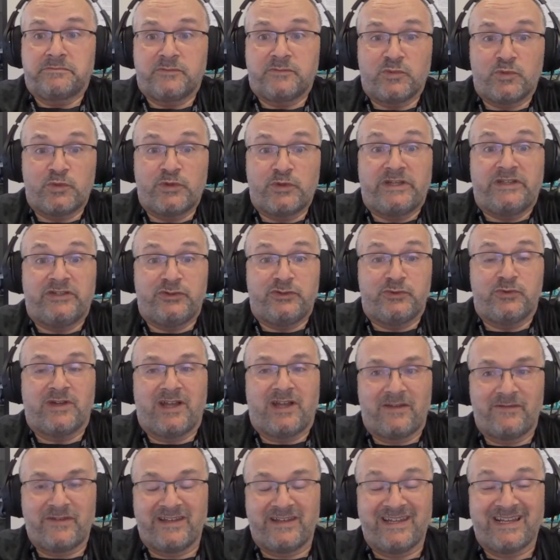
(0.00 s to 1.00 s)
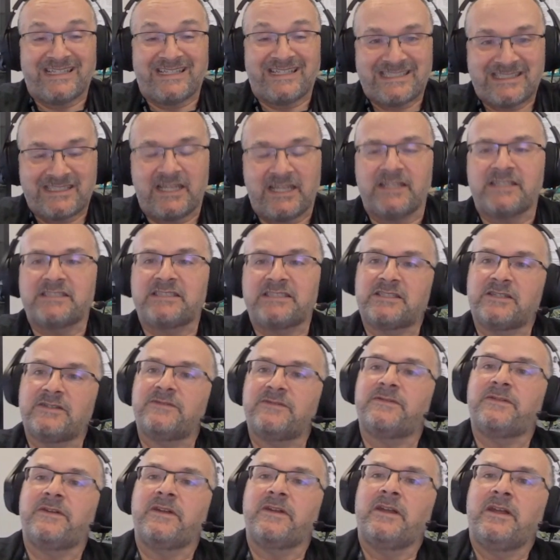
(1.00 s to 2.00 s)
We do have an
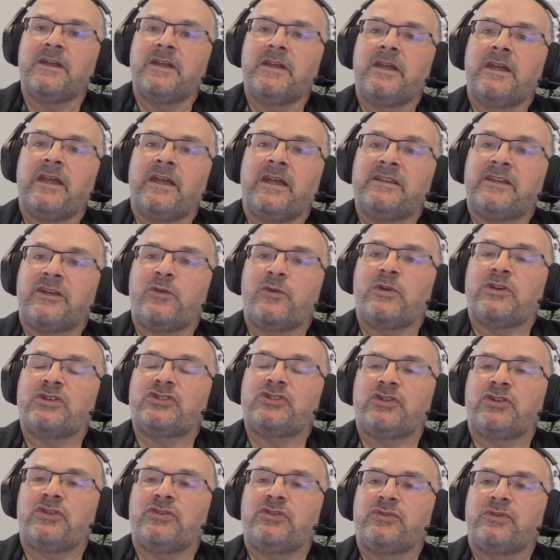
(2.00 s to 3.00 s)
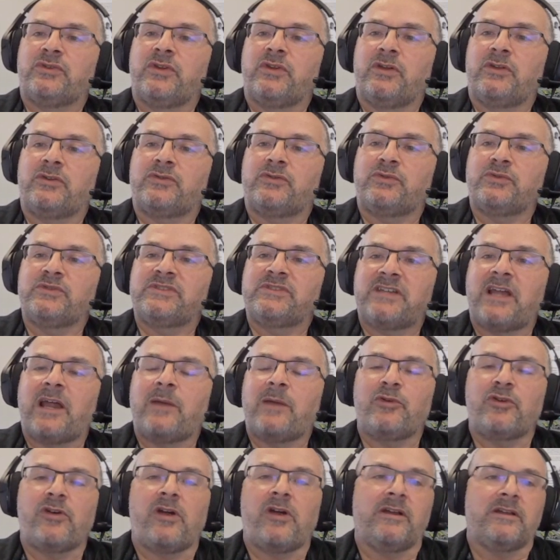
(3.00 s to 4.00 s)
extensive integration to
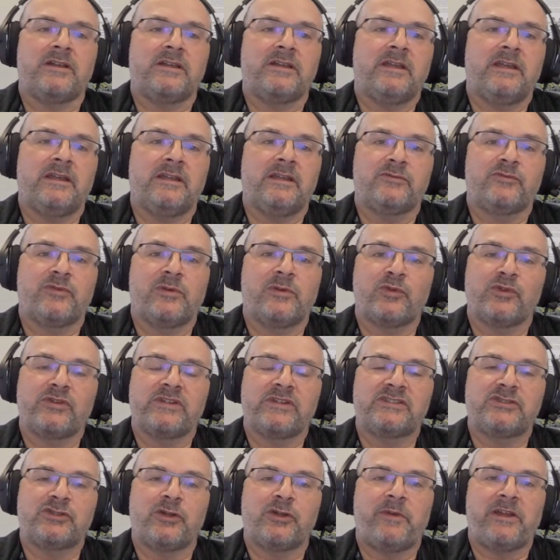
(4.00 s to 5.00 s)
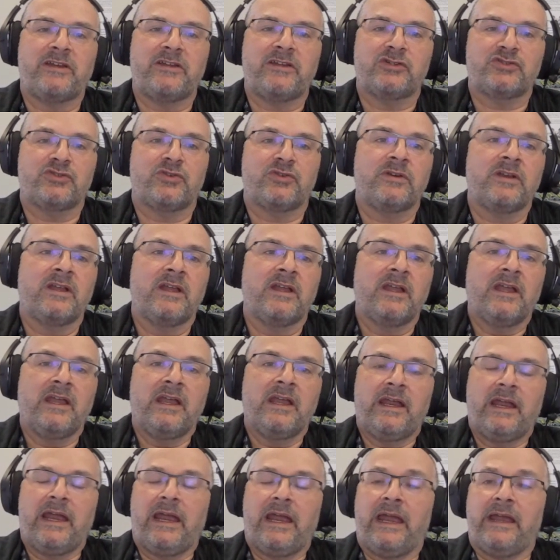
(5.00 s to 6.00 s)
CyberArk in Remote Desktop Manager,
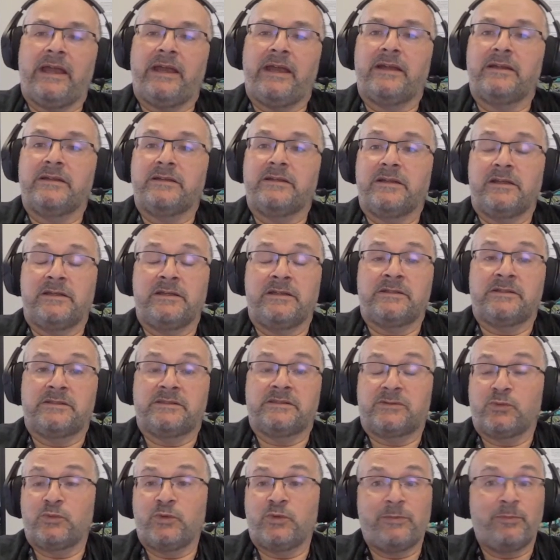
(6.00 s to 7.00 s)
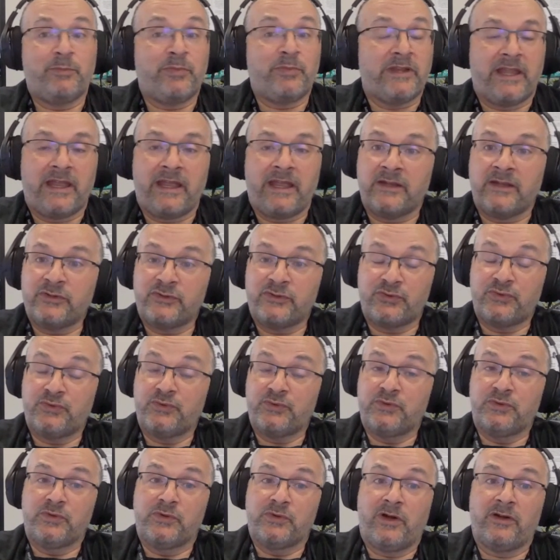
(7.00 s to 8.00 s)
and we plan
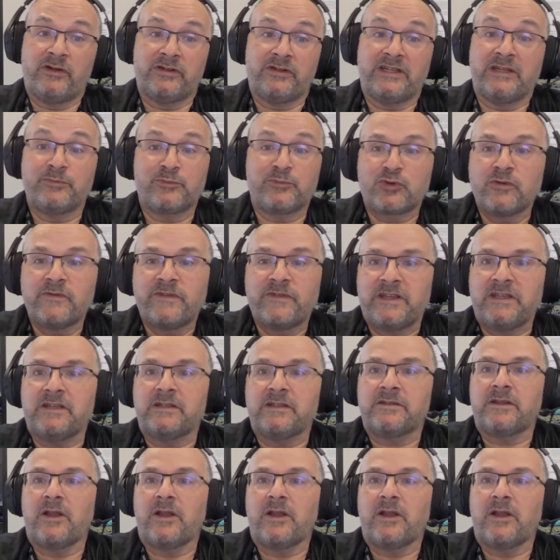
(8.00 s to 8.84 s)
on improving it